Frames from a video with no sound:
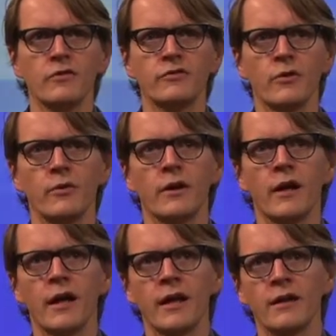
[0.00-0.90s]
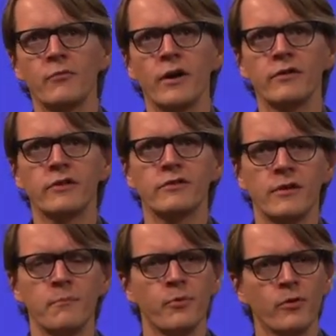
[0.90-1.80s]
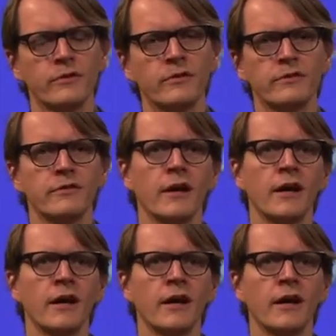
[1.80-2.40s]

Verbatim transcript: So again, why is it important?